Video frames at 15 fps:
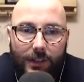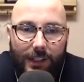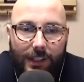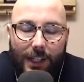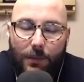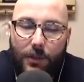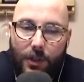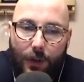
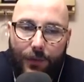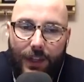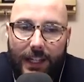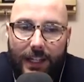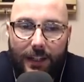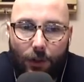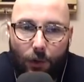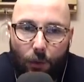he was of the
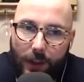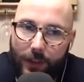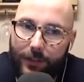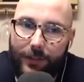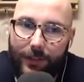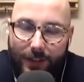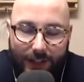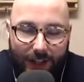era where
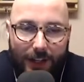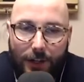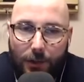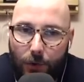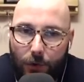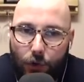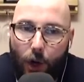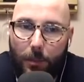the skaters
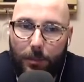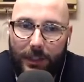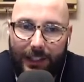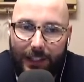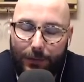were dropping like